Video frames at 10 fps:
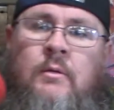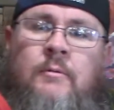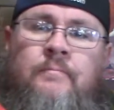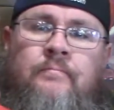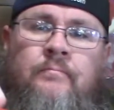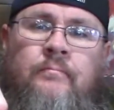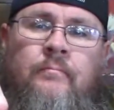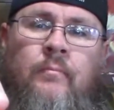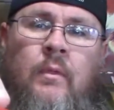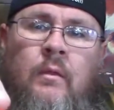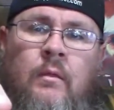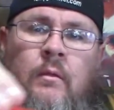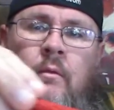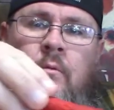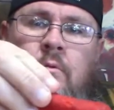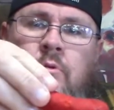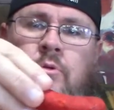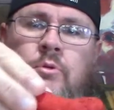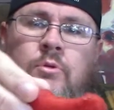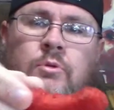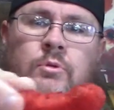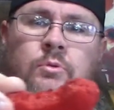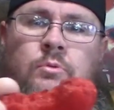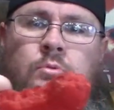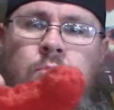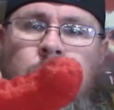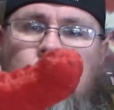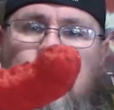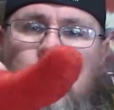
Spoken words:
Nobody speaks.